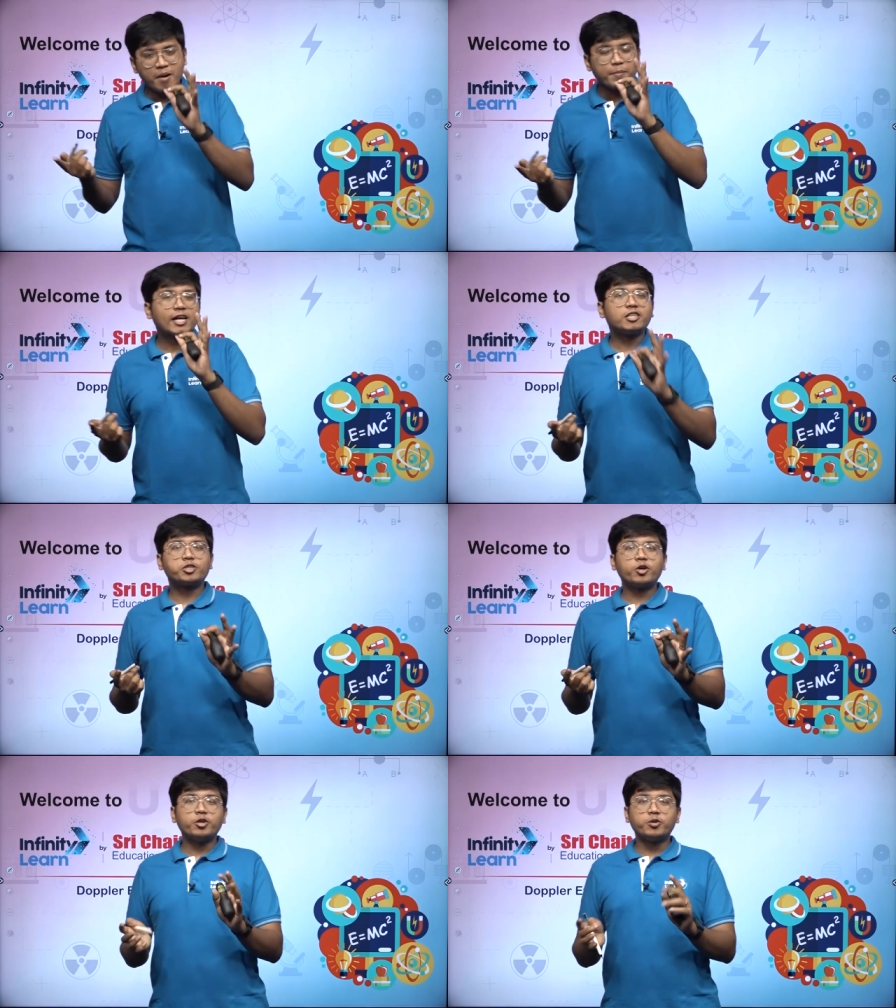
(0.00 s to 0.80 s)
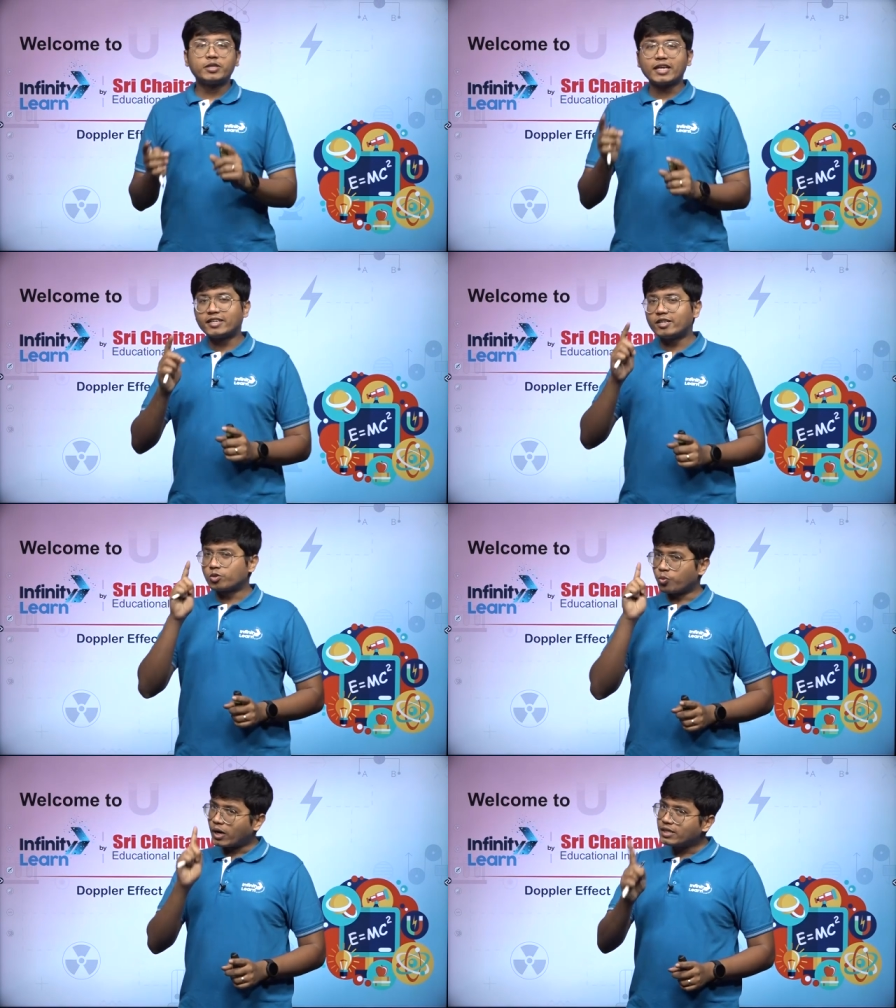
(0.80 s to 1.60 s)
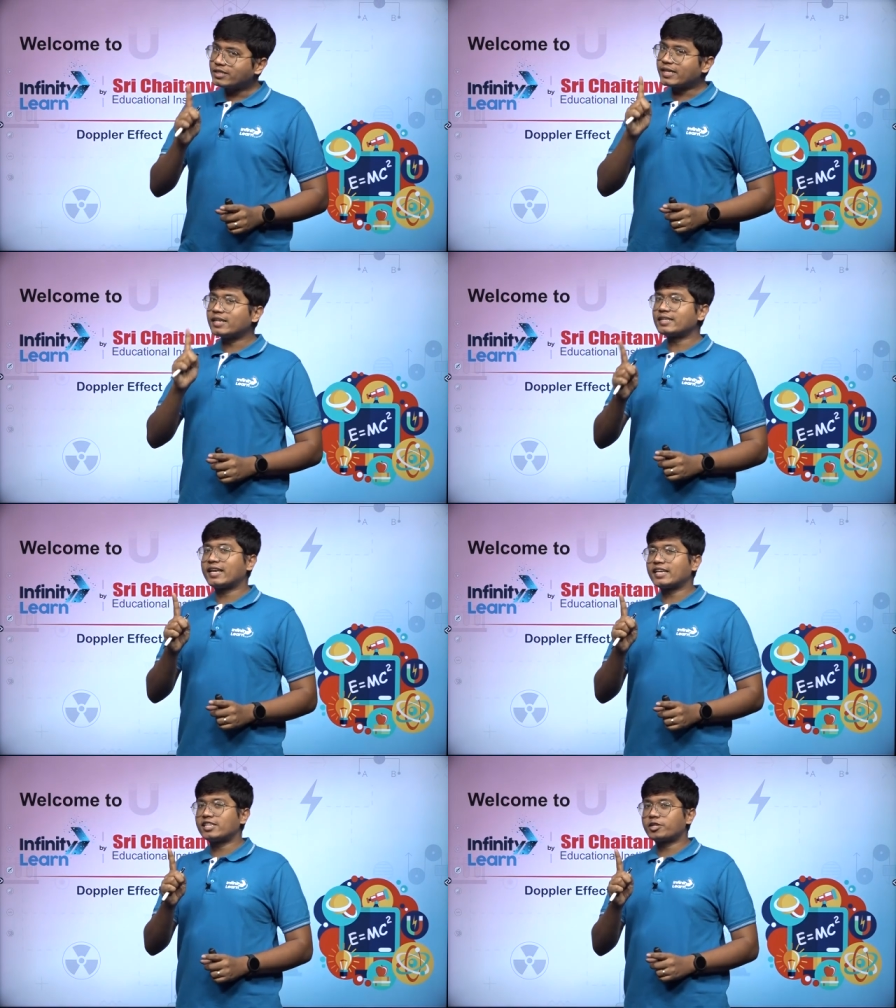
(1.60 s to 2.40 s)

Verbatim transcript: But I'll show you that there is one single case